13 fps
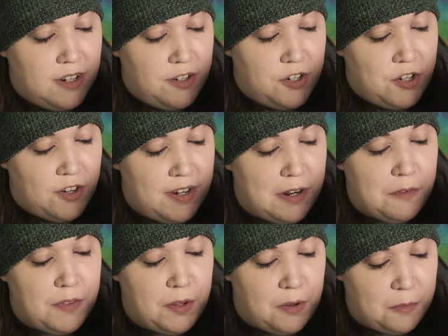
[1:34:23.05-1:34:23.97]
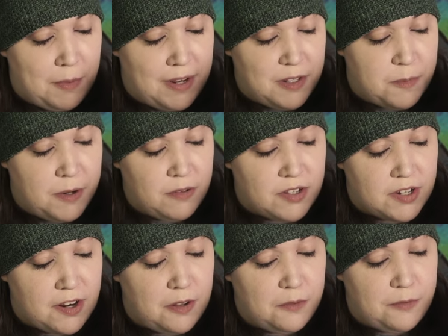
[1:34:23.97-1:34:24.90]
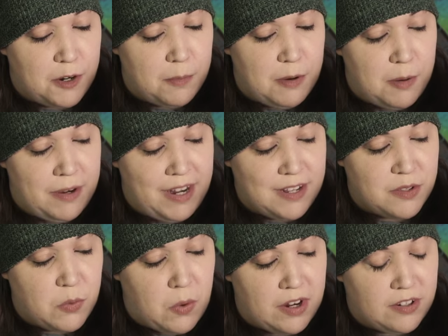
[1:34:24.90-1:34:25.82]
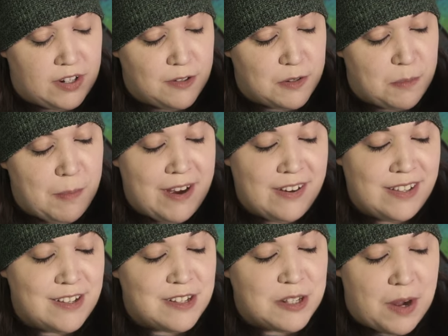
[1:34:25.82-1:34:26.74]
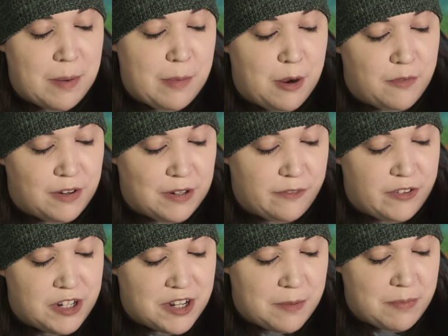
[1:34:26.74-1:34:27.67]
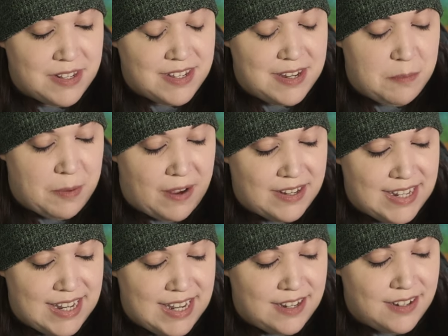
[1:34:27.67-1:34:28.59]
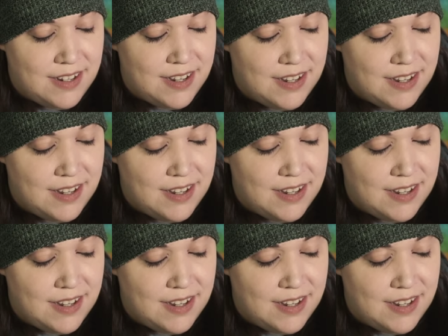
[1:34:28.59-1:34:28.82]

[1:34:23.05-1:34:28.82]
Sure enough, the old man's boat stalled for a moment as the water ghost merrily swam over to fish up the seed pod to eat.